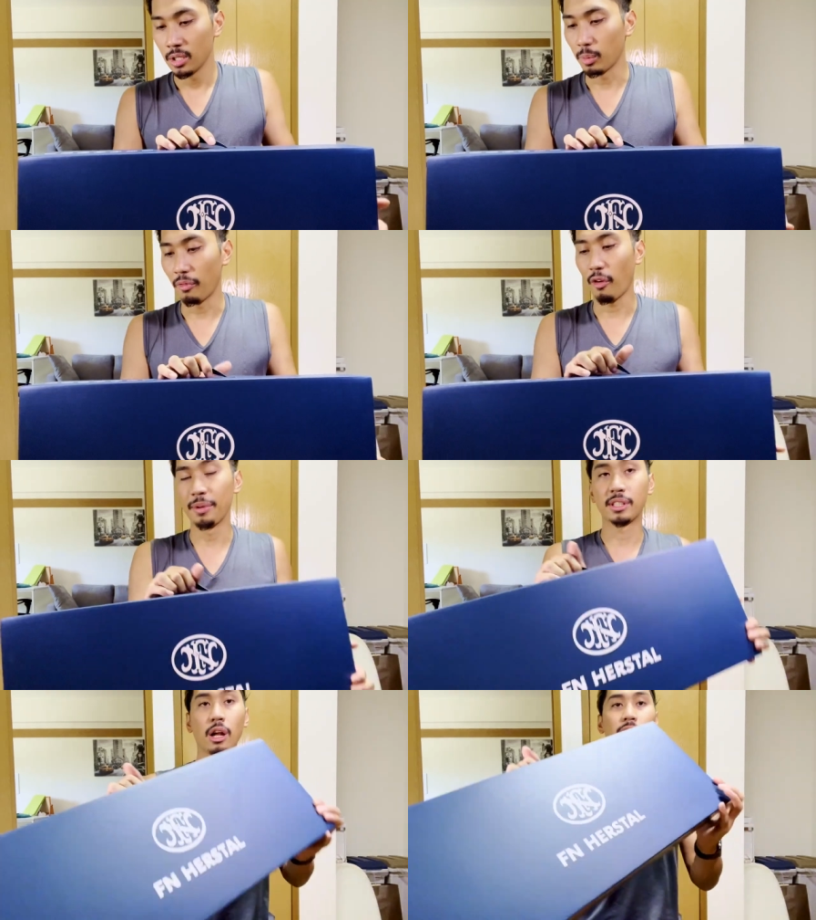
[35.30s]
So before we
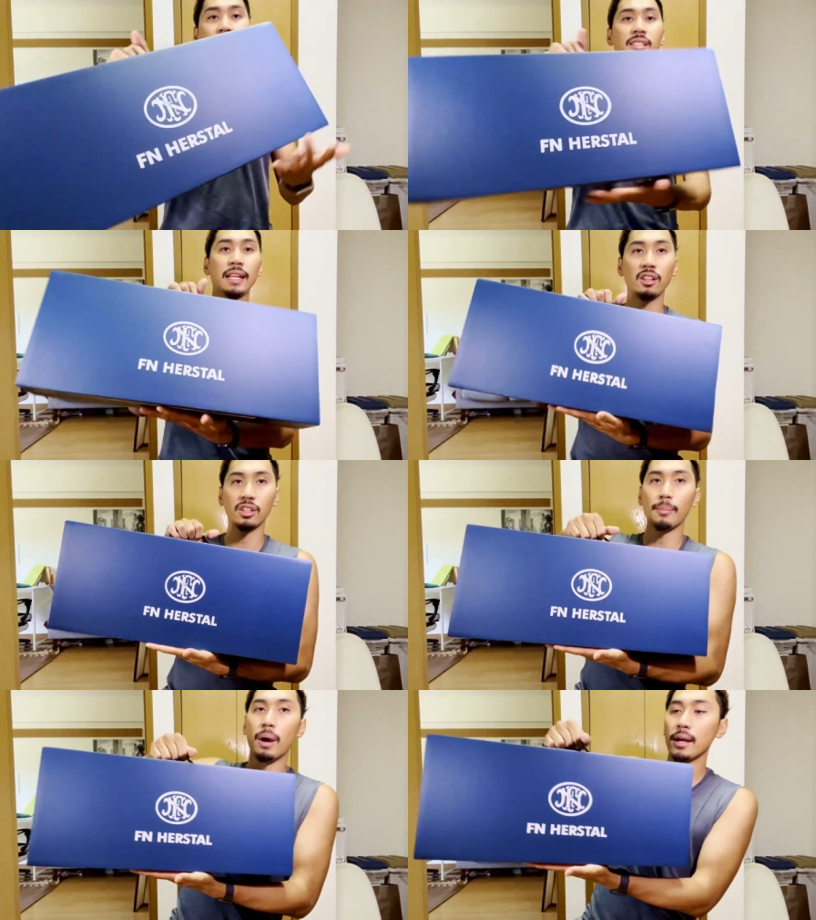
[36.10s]
start, let's just take a look at
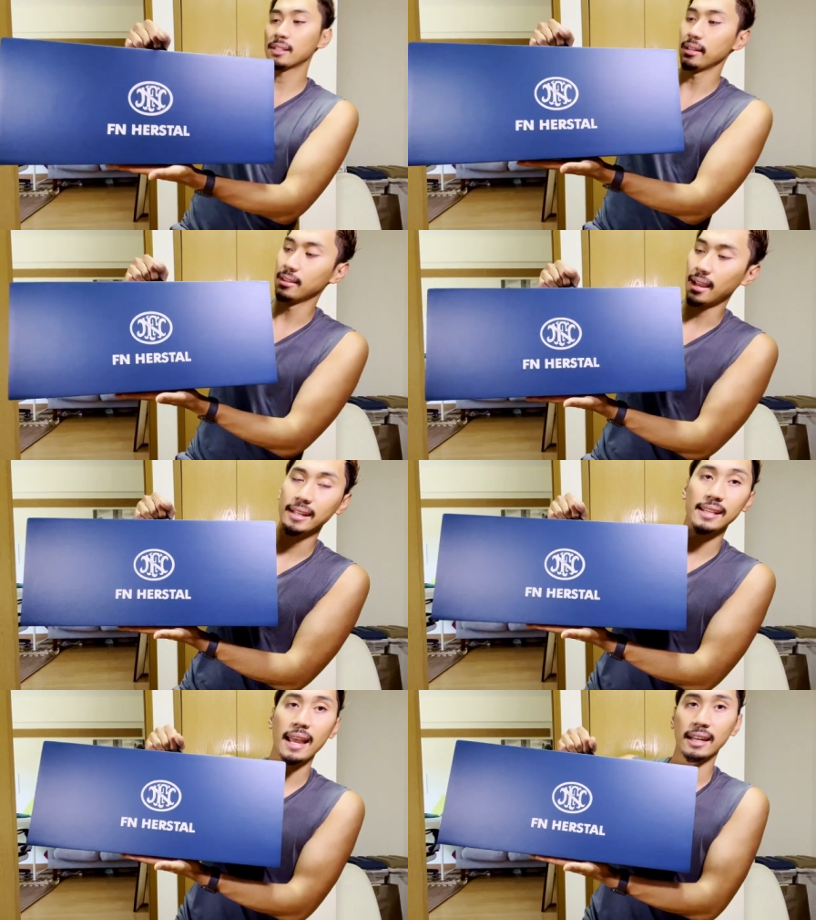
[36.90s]
the box.
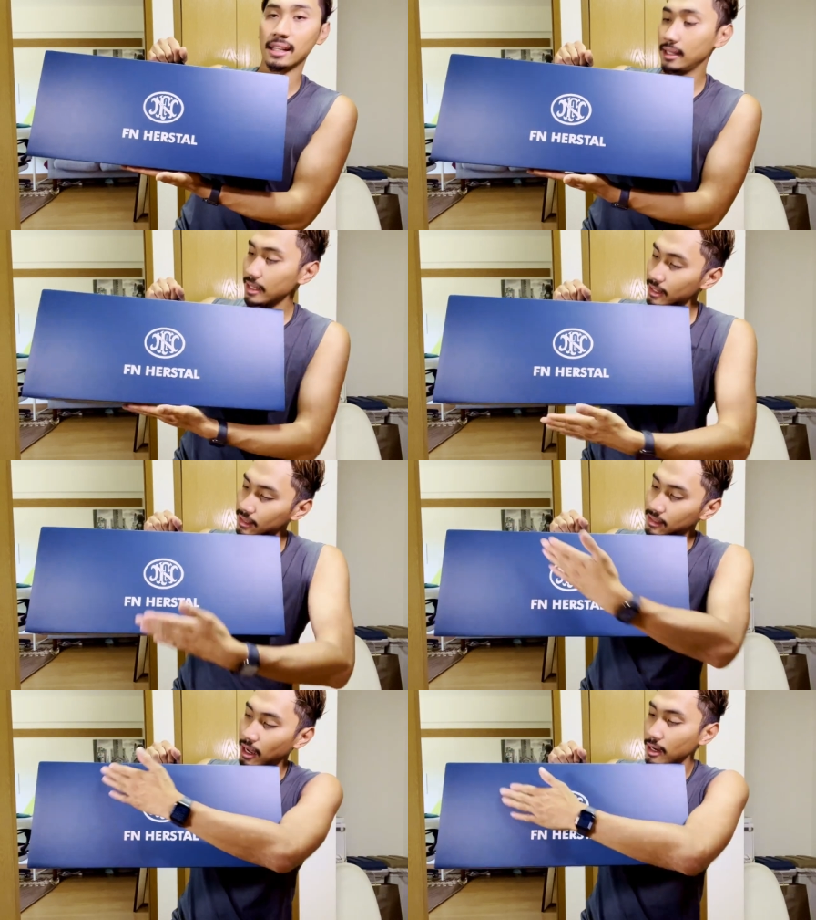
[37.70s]
Nice and clean
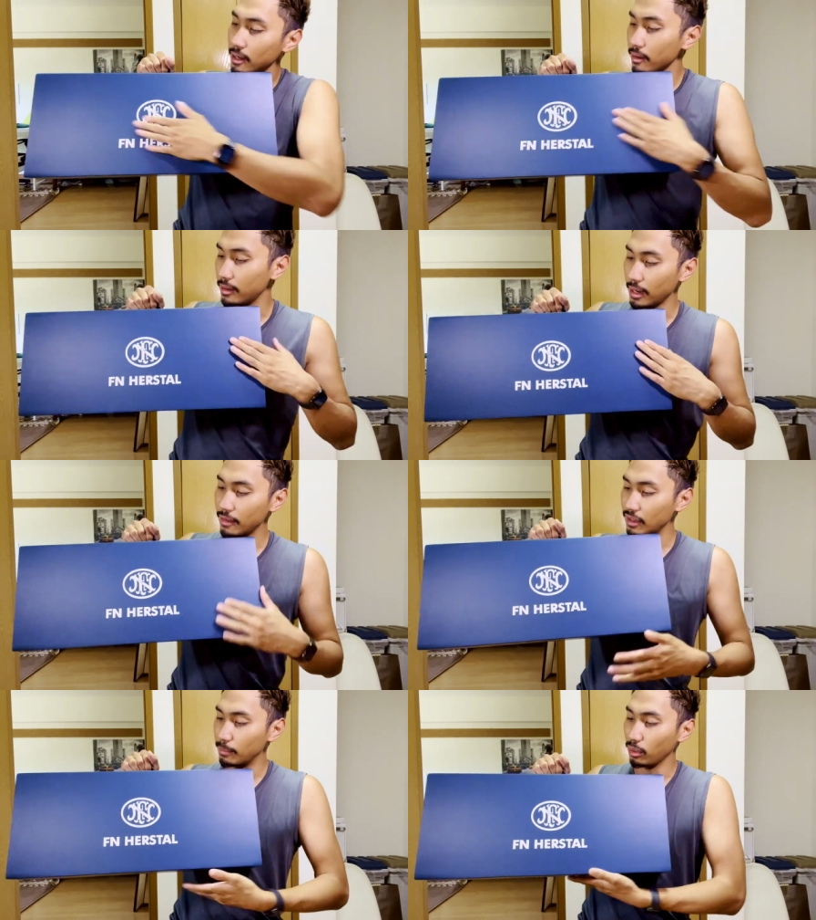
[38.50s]
design,
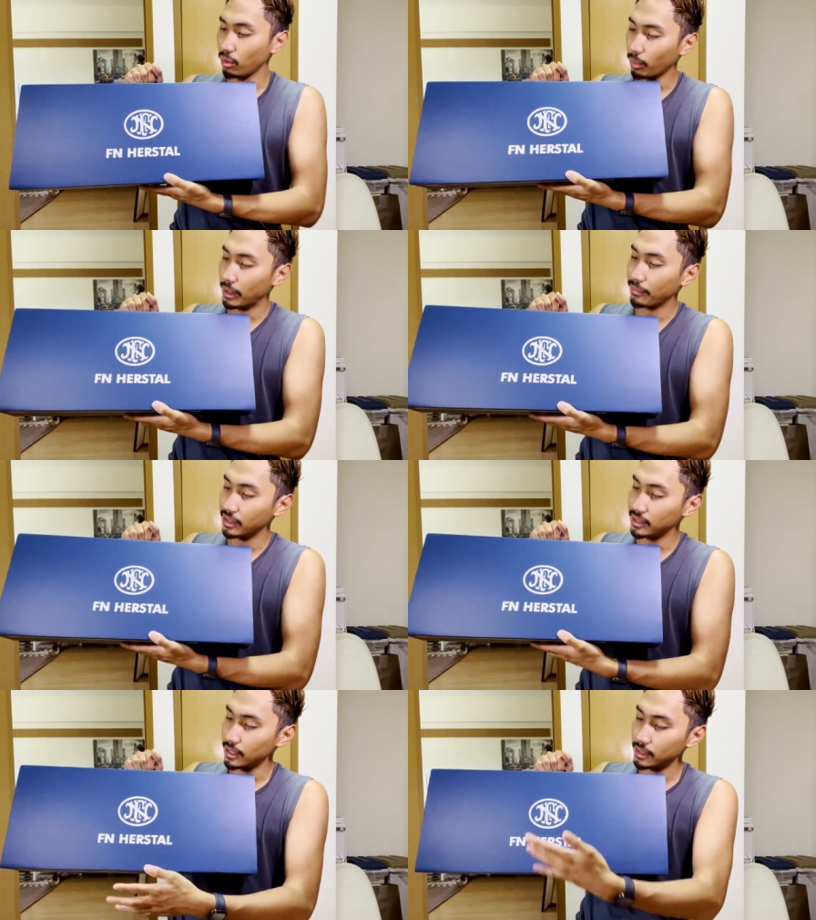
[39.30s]
navy blue or whatever
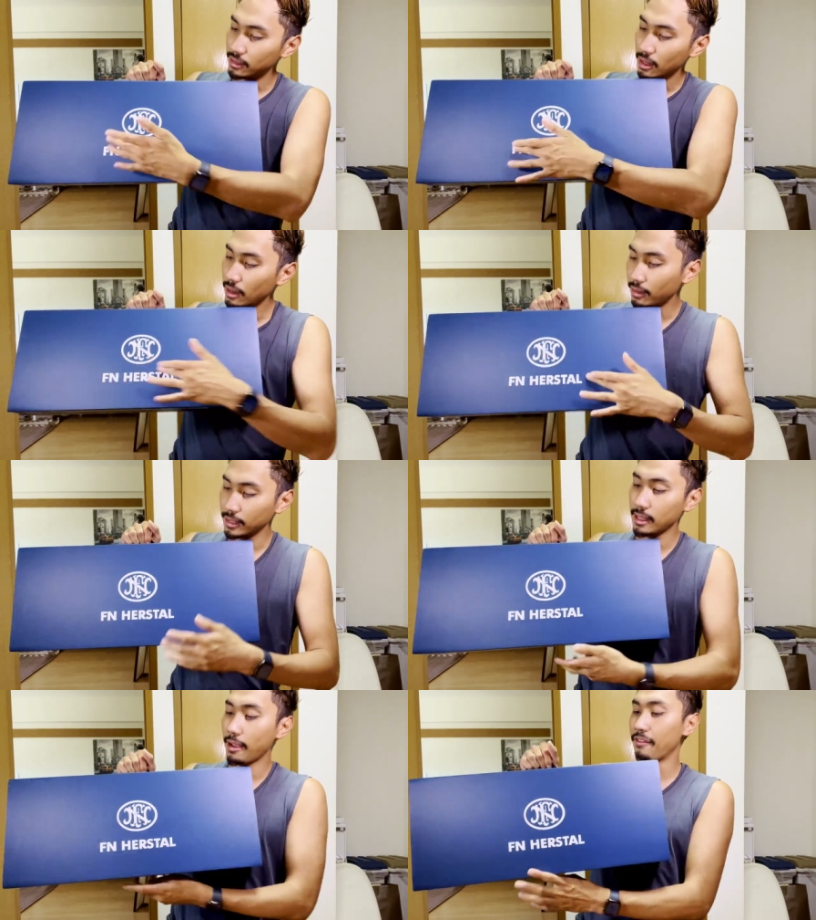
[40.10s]
this is.
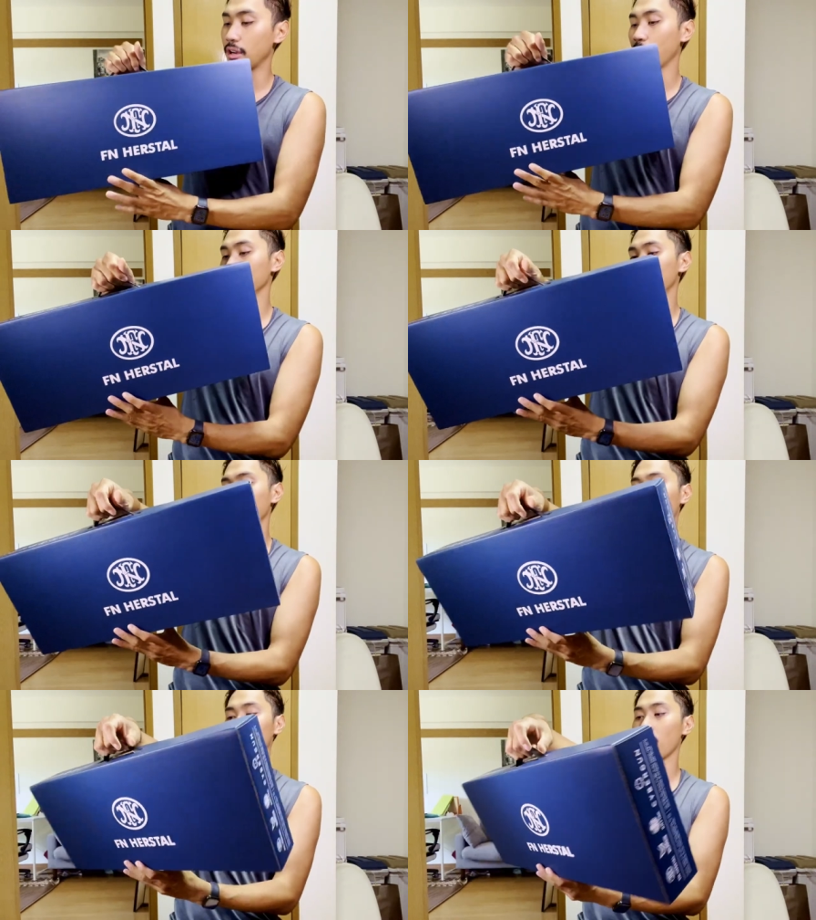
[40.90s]
Nice FN
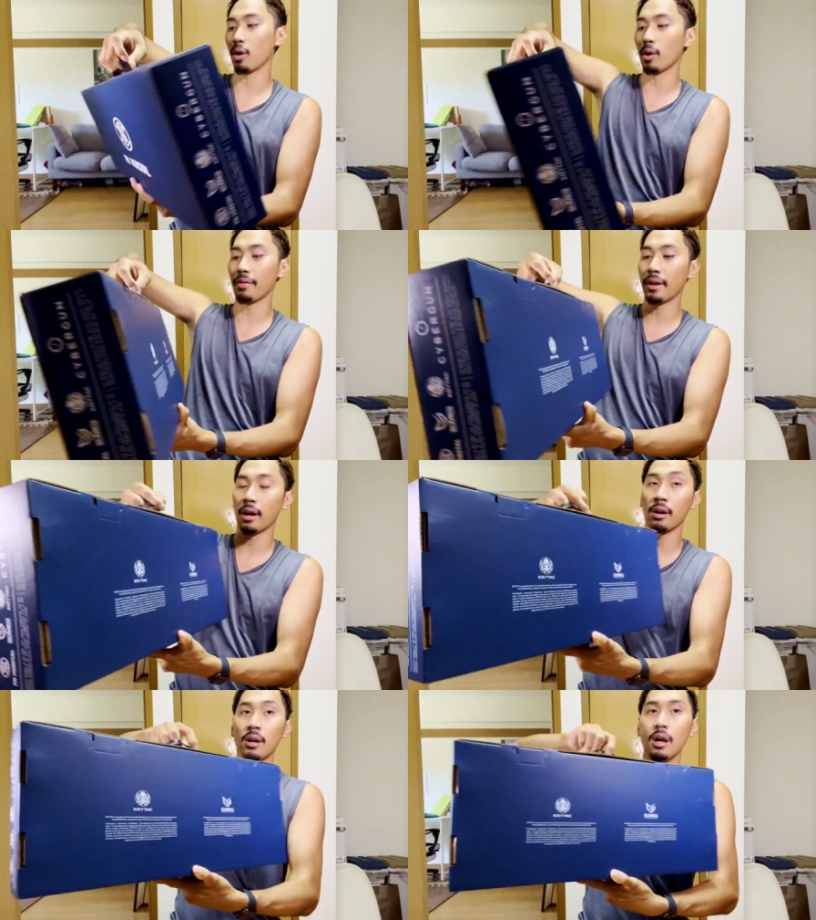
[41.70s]
Herstal logo on
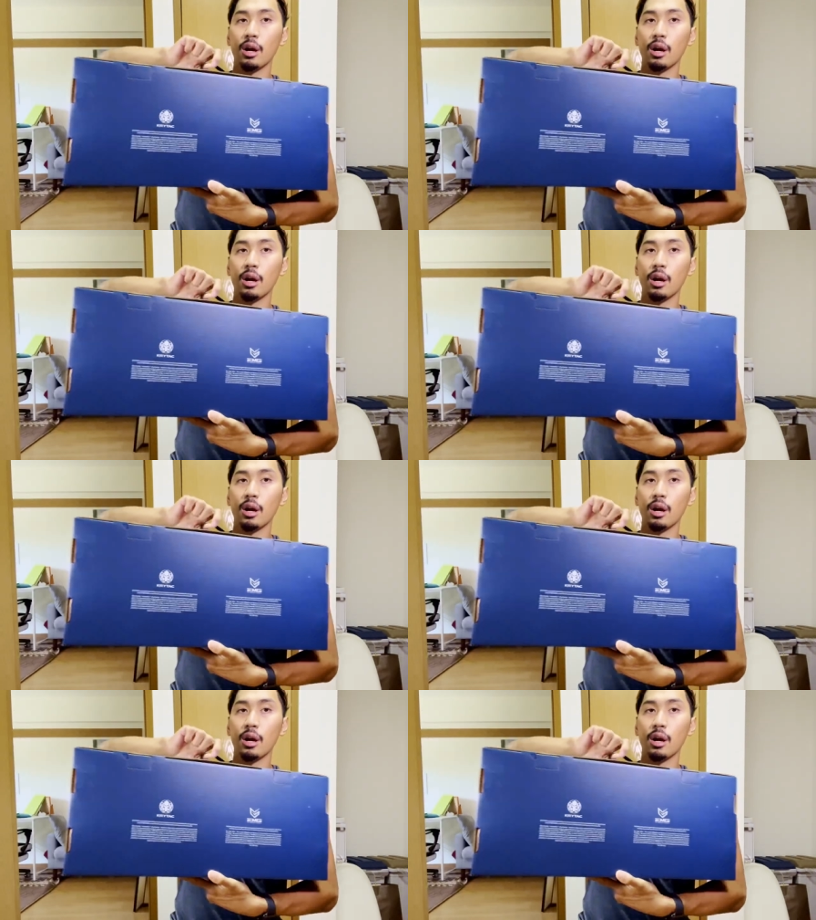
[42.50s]
there.